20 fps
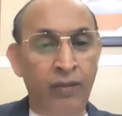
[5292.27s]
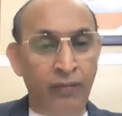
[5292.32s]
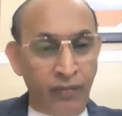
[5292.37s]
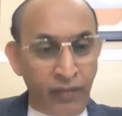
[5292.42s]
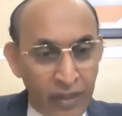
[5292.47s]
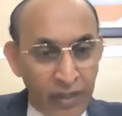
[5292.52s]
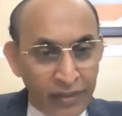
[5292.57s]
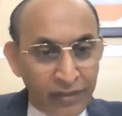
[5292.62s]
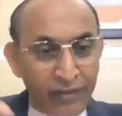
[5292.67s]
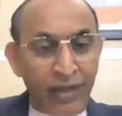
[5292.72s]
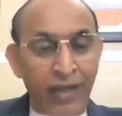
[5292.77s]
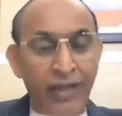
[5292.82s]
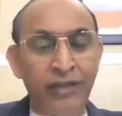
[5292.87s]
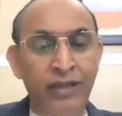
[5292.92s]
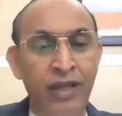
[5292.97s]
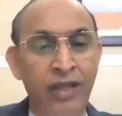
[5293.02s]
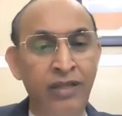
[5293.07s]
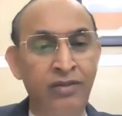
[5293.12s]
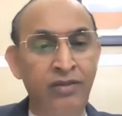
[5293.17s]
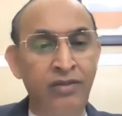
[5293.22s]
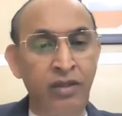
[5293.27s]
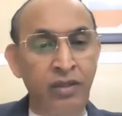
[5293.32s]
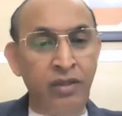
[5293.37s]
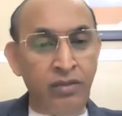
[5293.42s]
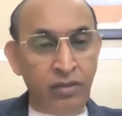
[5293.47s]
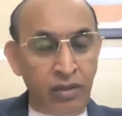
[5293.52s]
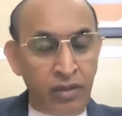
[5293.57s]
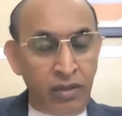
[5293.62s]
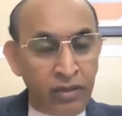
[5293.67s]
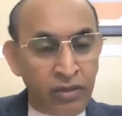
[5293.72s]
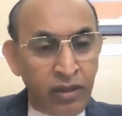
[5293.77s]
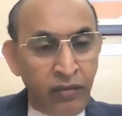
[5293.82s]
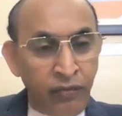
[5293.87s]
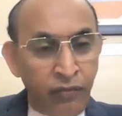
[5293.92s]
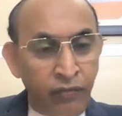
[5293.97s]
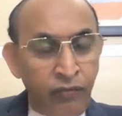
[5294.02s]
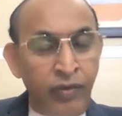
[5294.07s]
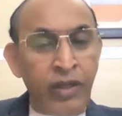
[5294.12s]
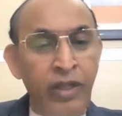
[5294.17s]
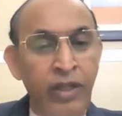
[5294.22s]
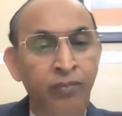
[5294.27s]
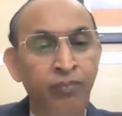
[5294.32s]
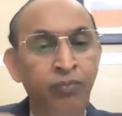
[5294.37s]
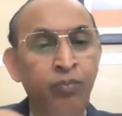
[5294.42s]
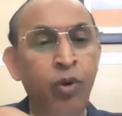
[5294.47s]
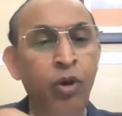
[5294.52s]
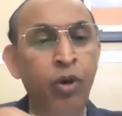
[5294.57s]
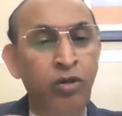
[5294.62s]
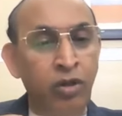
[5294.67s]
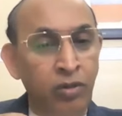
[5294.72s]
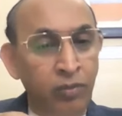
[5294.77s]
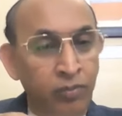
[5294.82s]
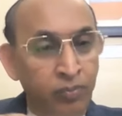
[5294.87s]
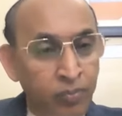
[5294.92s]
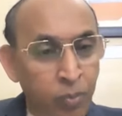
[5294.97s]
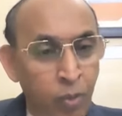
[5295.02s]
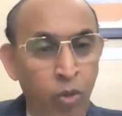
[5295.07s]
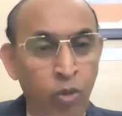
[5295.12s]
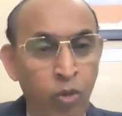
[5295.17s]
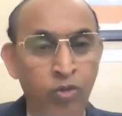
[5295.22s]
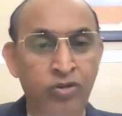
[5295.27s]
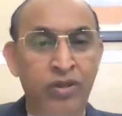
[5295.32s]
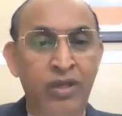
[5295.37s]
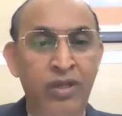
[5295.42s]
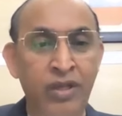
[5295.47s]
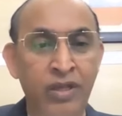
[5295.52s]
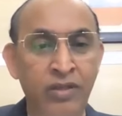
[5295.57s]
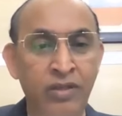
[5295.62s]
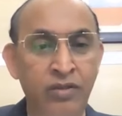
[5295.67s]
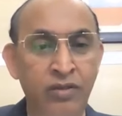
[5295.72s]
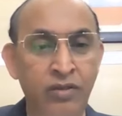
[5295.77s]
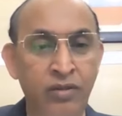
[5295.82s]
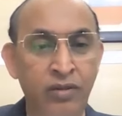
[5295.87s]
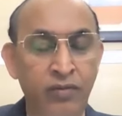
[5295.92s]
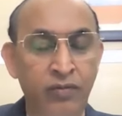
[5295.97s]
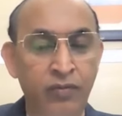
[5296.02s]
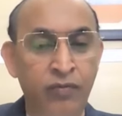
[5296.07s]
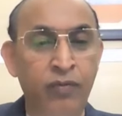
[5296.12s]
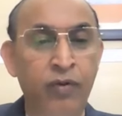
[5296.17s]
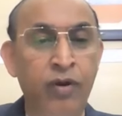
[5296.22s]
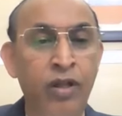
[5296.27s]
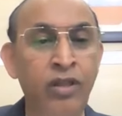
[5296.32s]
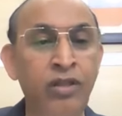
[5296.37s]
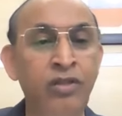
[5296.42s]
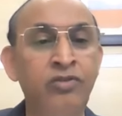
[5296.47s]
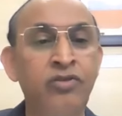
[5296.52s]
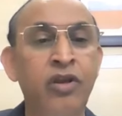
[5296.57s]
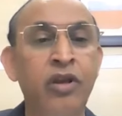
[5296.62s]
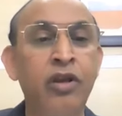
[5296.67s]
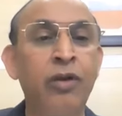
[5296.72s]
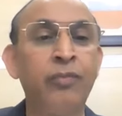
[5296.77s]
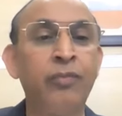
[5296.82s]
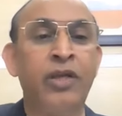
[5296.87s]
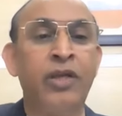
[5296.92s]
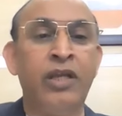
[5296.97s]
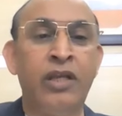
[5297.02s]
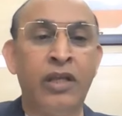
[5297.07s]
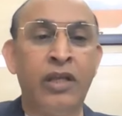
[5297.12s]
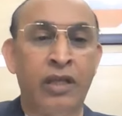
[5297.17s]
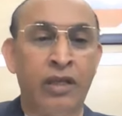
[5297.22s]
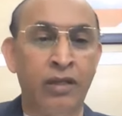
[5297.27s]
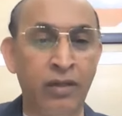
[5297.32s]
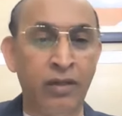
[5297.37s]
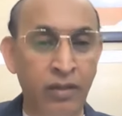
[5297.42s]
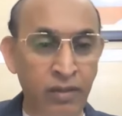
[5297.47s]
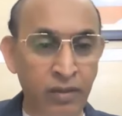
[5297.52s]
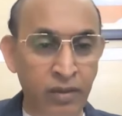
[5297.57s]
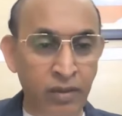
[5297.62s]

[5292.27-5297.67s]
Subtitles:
This catharsis is a very important process for the sake of healing.